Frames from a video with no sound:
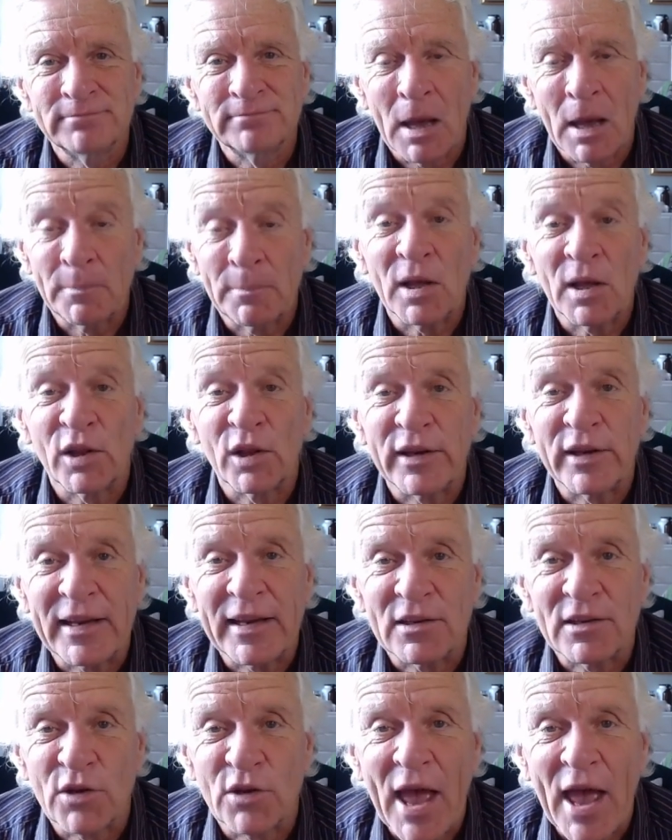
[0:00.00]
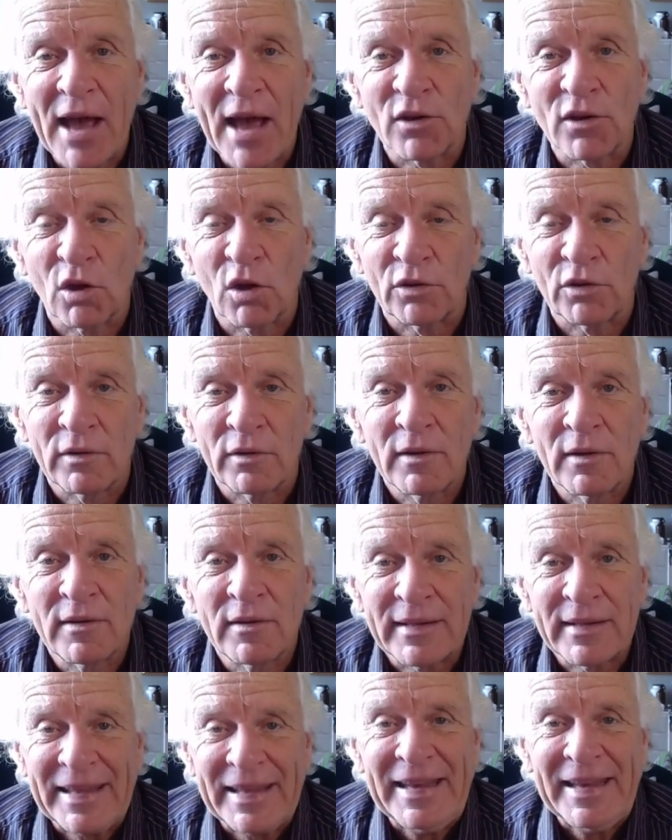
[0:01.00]
ability to handle
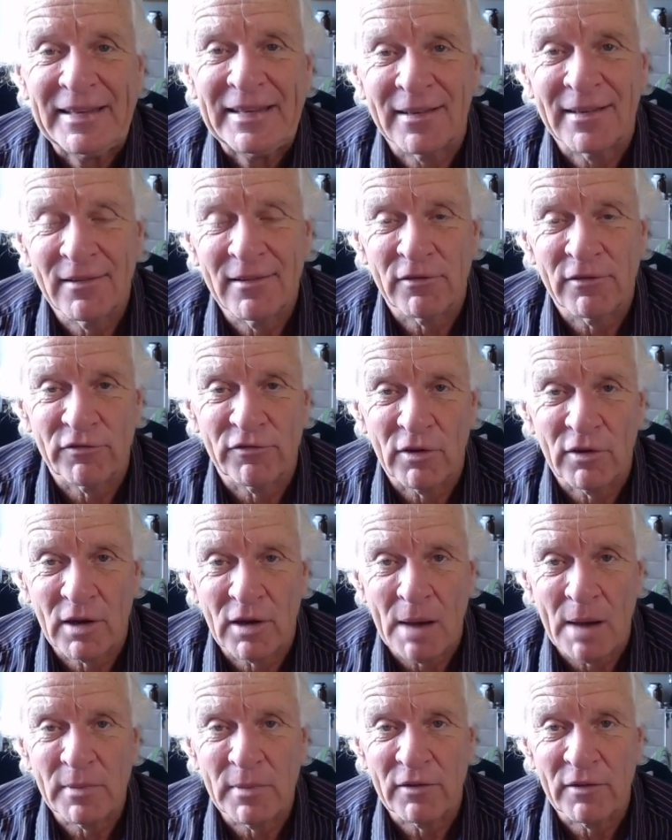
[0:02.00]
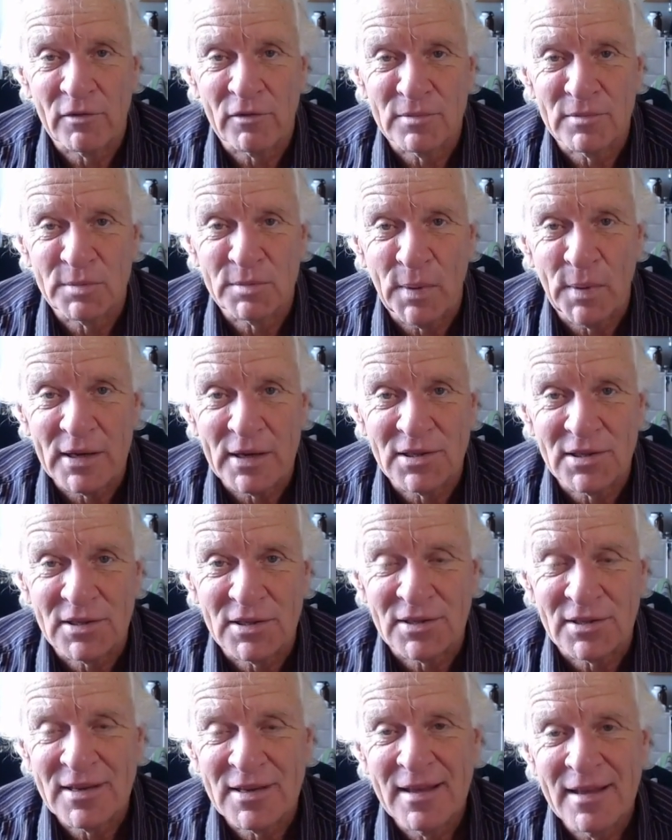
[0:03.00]
heat coming from
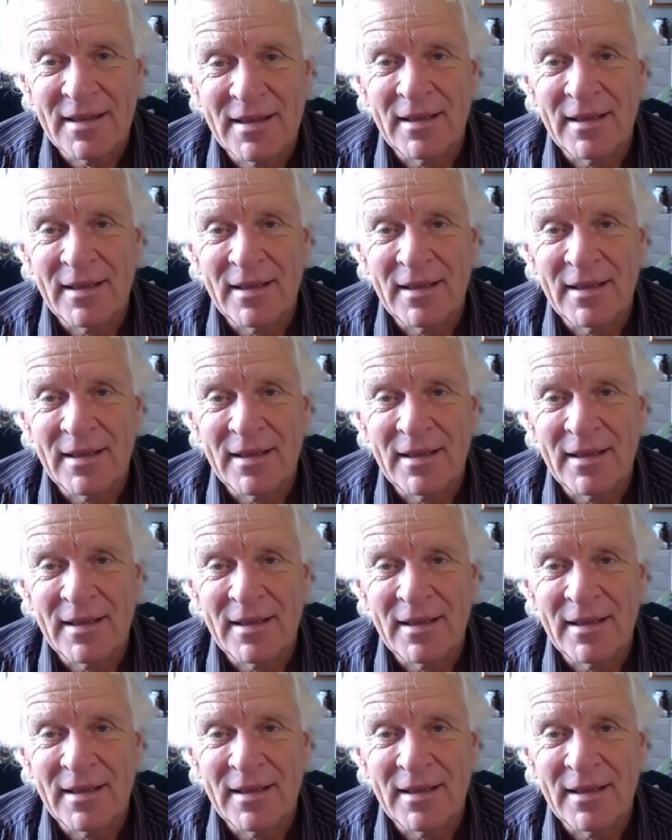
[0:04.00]
spices.